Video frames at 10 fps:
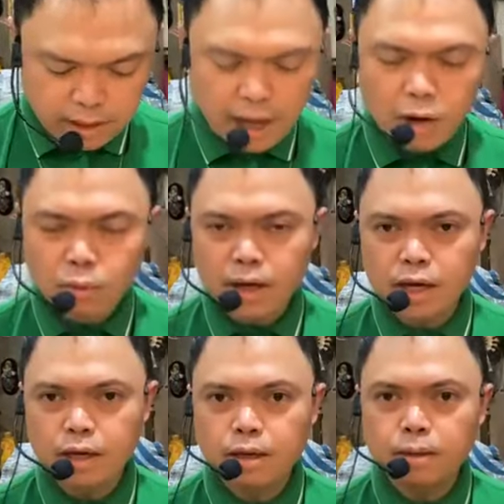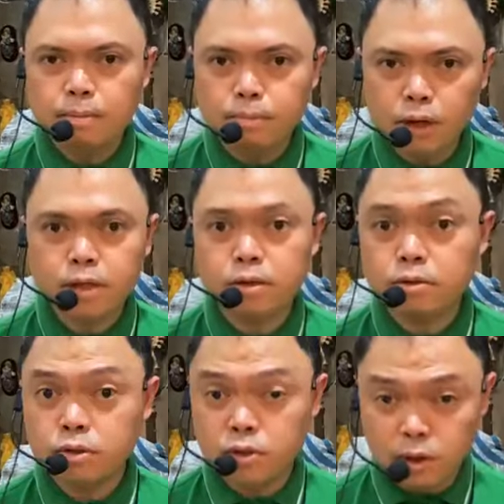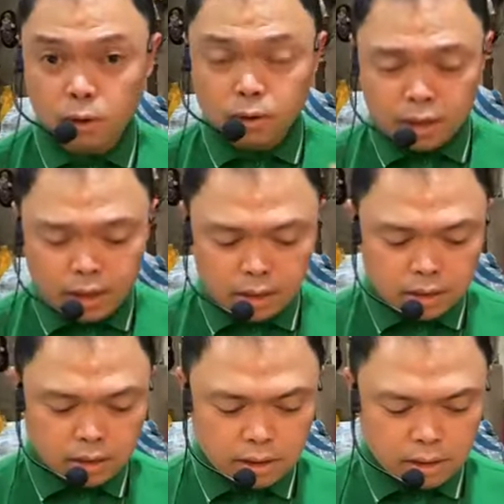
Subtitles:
Yahweh brought Jonah